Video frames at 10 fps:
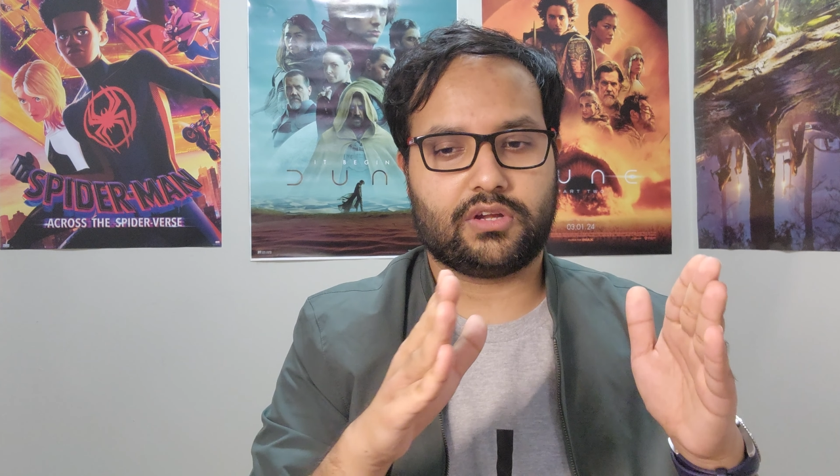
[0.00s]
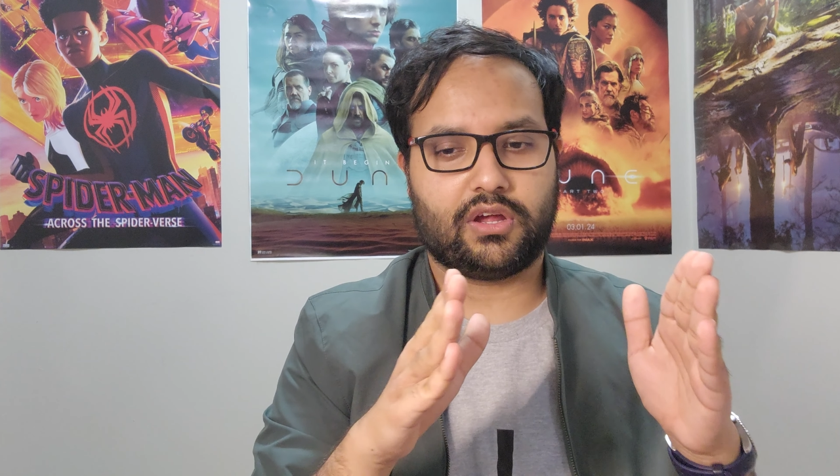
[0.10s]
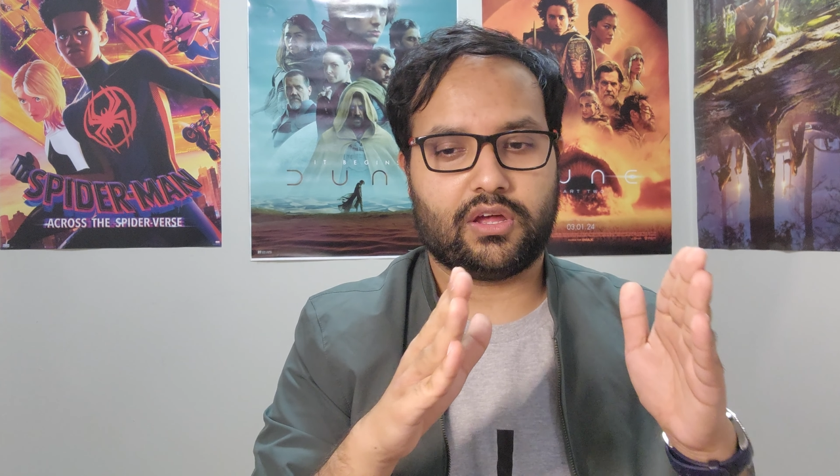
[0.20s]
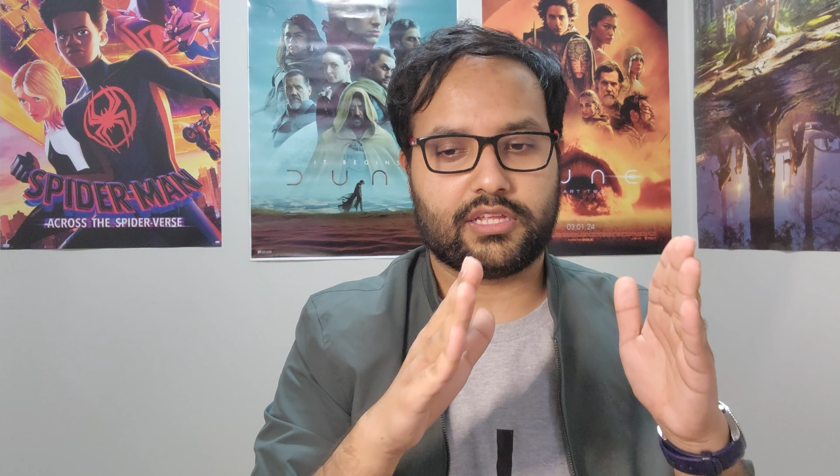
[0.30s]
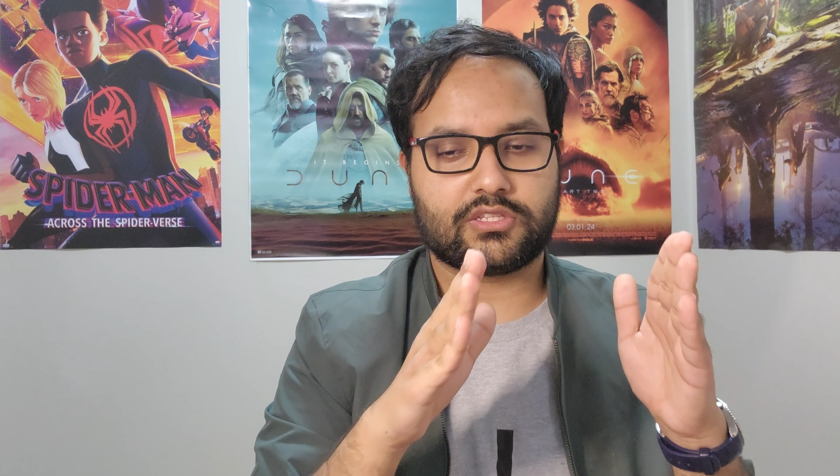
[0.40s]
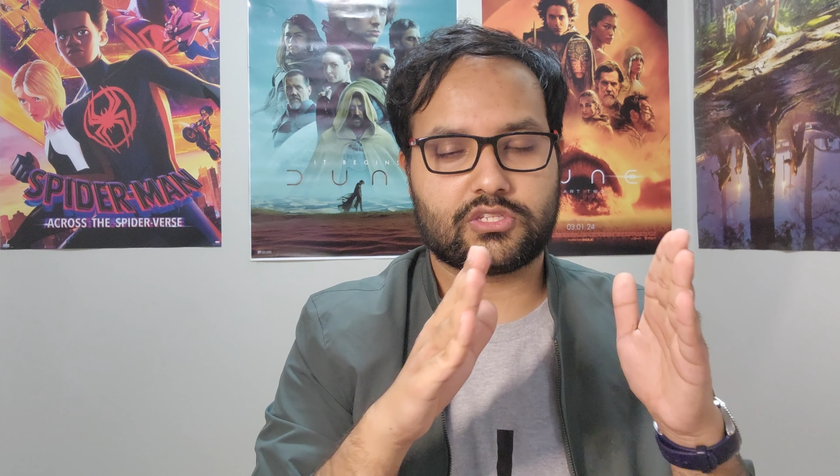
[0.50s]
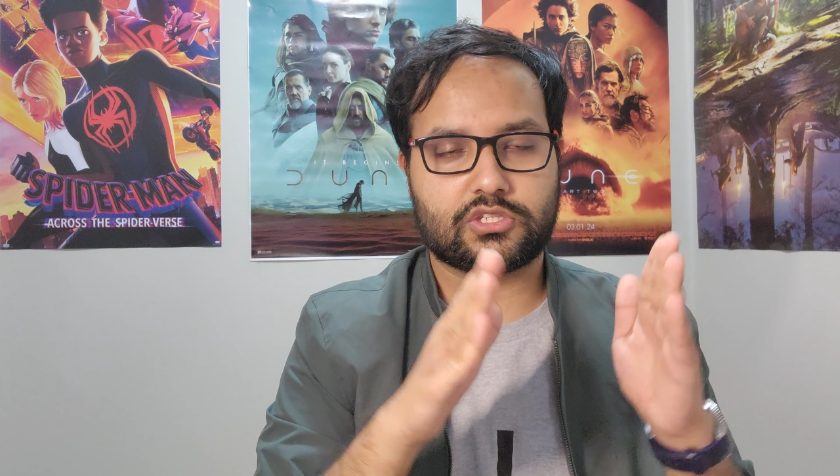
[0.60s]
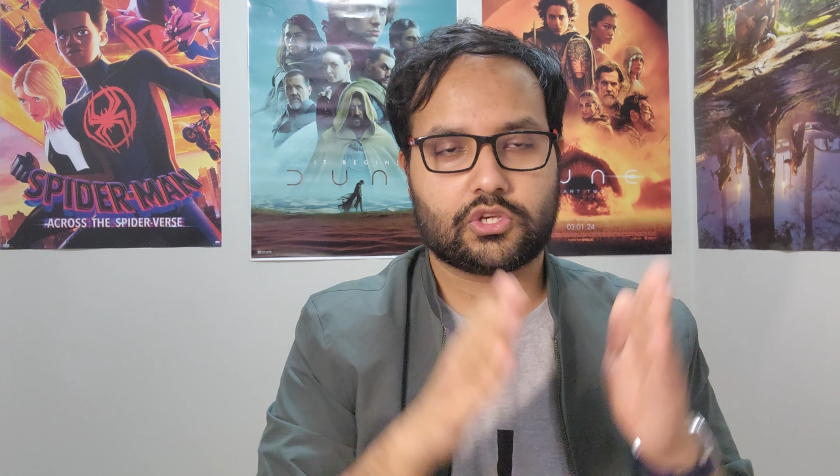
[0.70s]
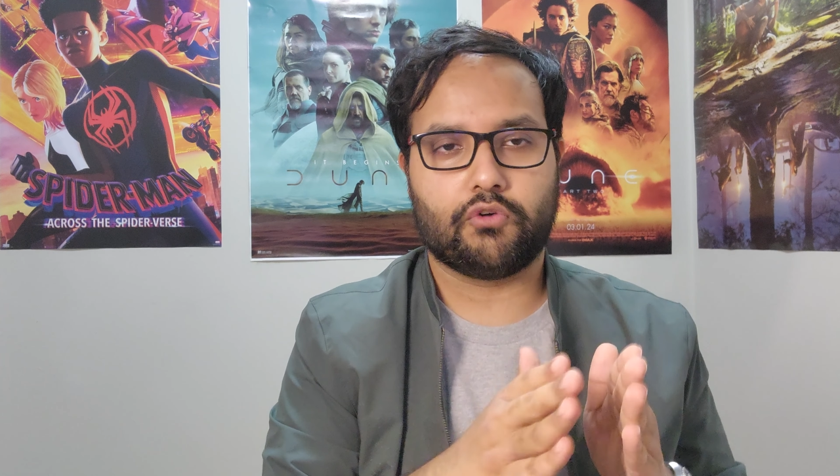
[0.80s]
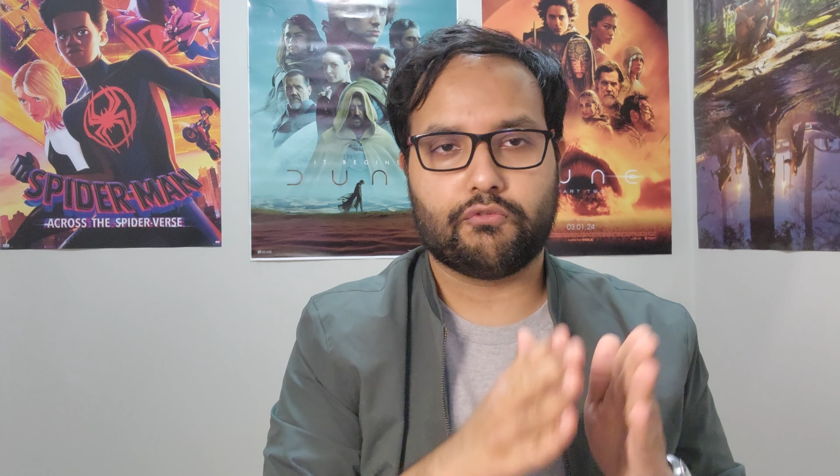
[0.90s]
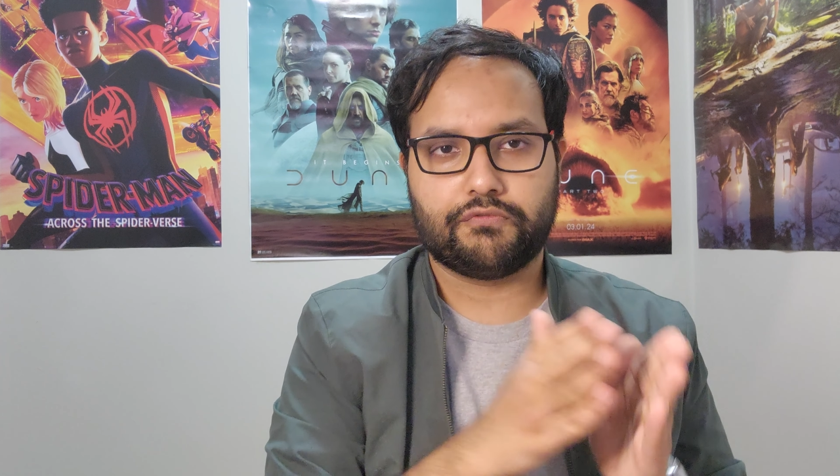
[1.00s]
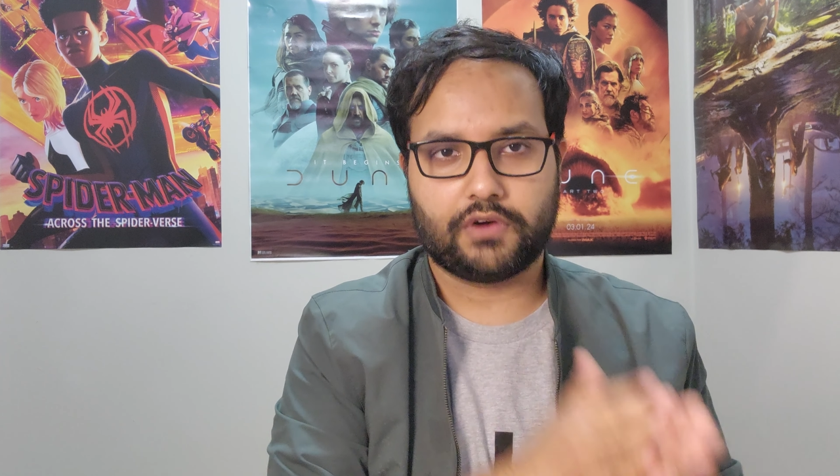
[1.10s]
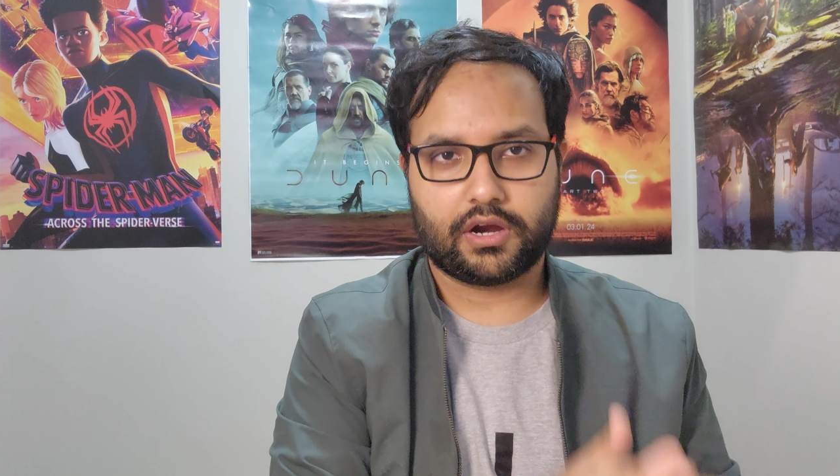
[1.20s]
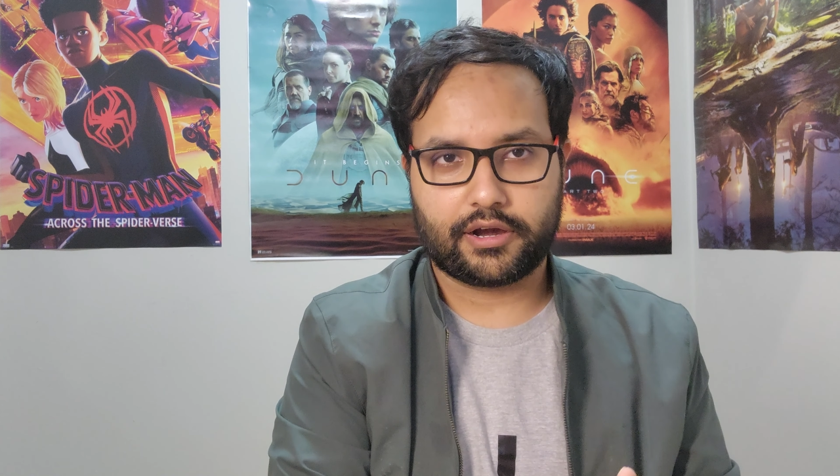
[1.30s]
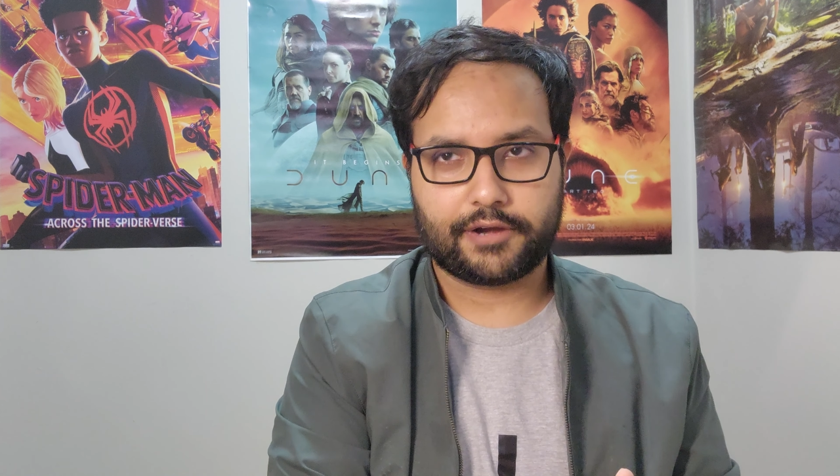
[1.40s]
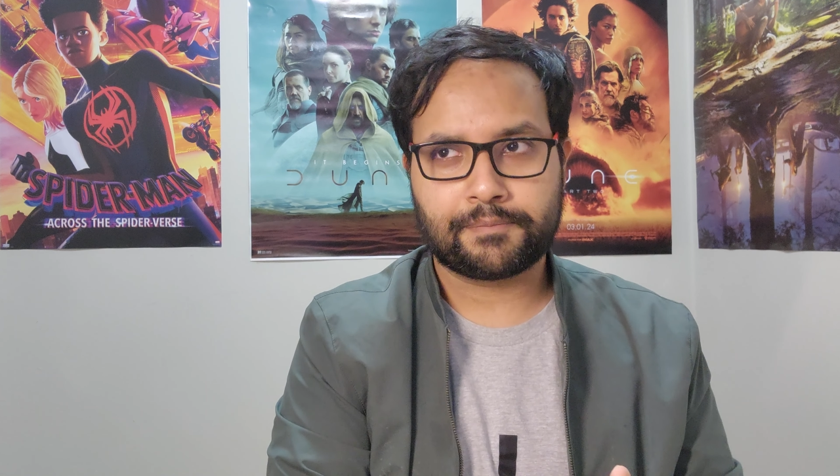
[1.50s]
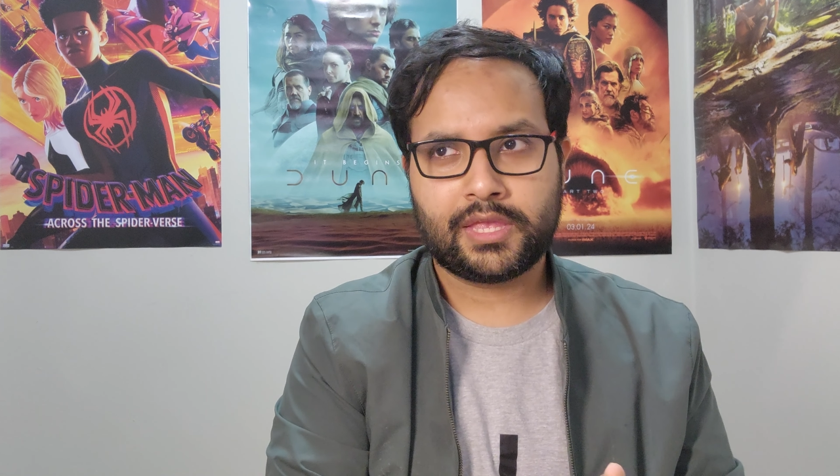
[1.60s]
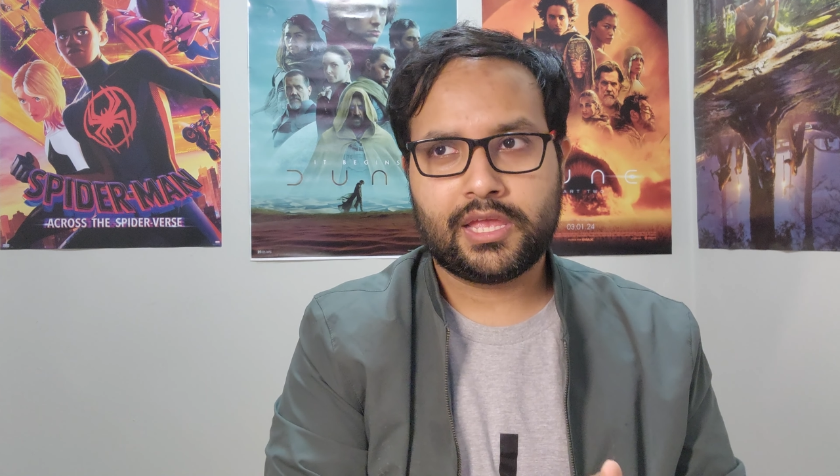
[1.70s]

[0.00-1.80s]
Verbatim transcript: on it so far.